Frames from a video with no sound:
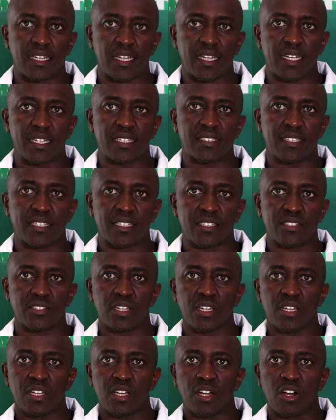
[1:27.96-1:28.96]
excess
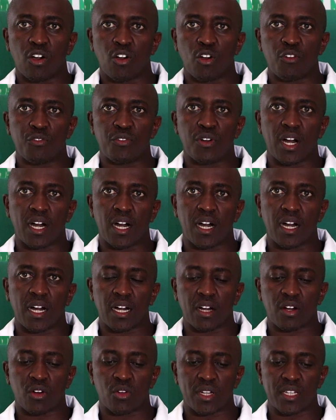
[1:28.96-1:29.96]
of
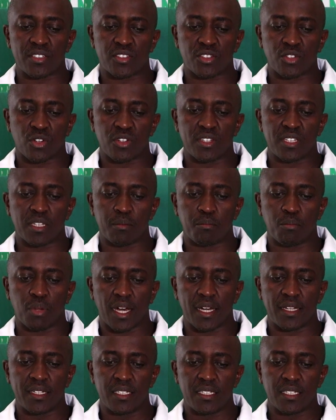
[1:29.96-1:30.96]
cholesterol in the
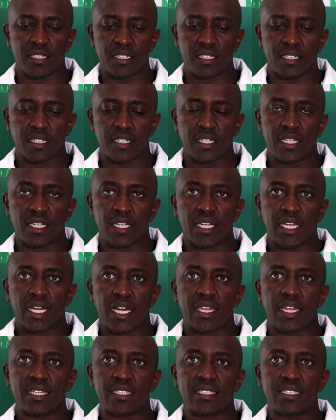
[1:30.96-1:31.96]
blood.
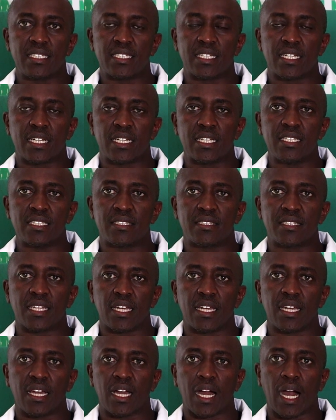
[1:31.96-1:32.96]
There is decreased
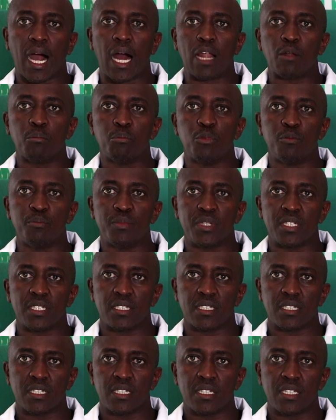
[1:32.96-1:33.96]
albumin
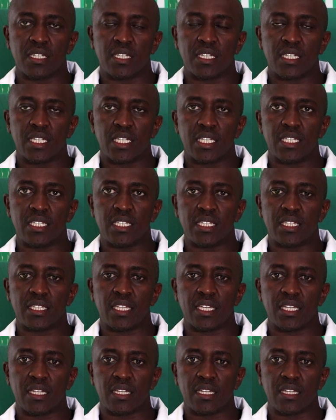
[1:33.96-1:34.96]
in
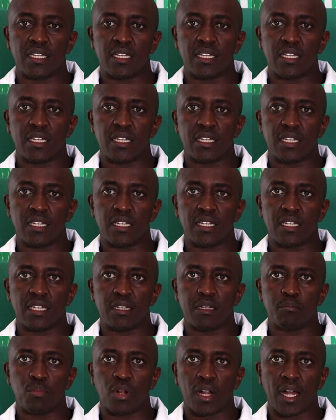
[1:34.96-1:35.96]

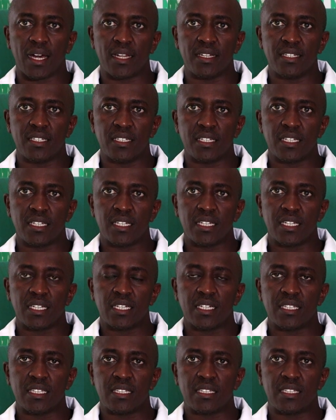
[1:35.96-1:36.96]
the blood.
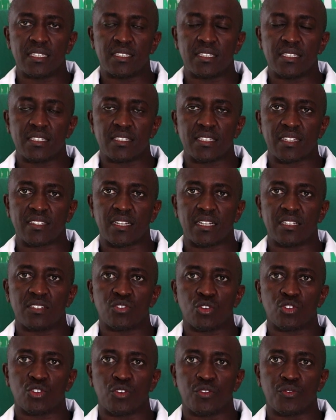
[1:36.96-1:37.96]
This is as a
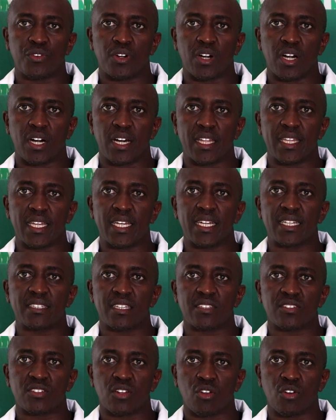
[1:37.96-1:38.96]
result of the
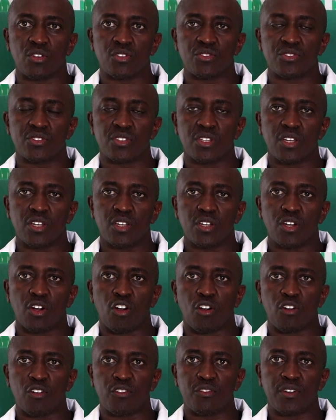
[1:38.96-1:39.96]
excess loss
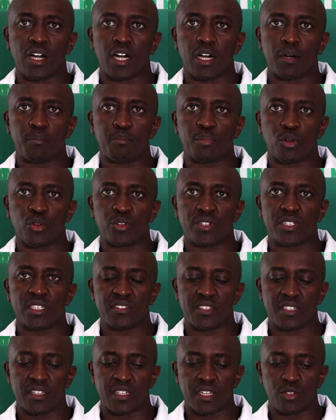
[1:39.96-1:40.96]
of
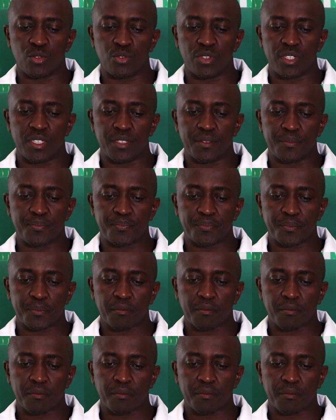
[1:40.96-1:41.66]
proteins in the urine,